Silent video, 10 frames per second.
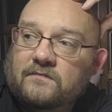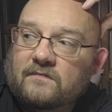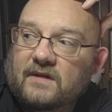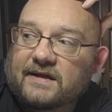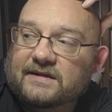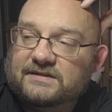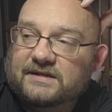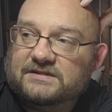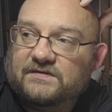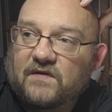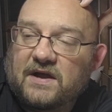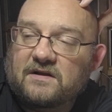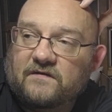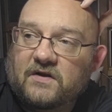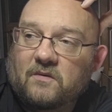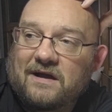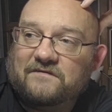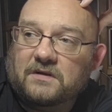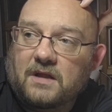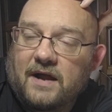It's thick enough you don't have to
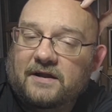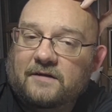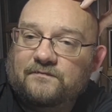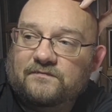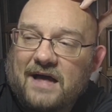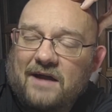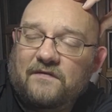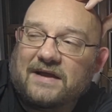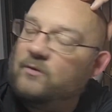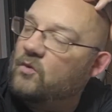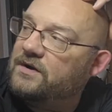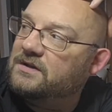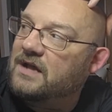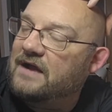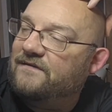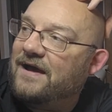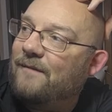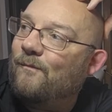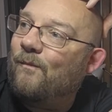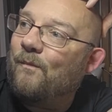line it. I don't think I'd want to line that
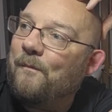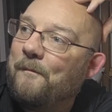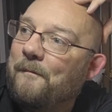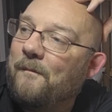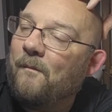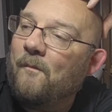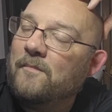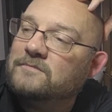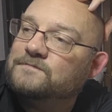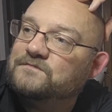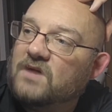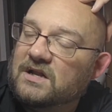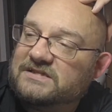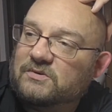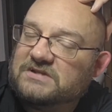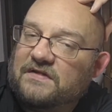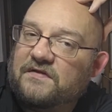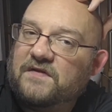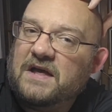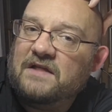unless it was a
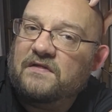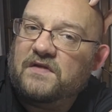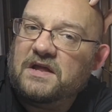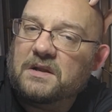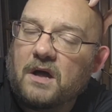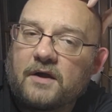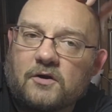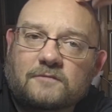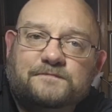thin liner.